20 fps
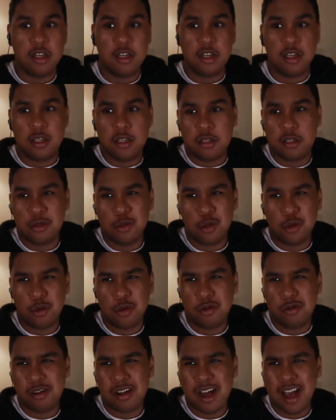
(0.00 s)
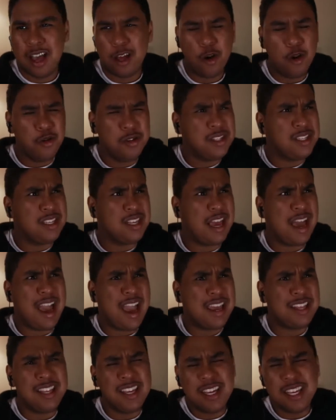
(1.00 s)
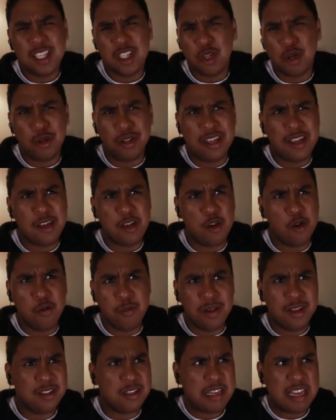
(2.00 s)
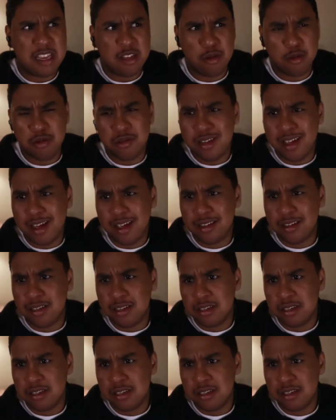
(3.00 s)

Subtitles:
So I think it's only human they do that.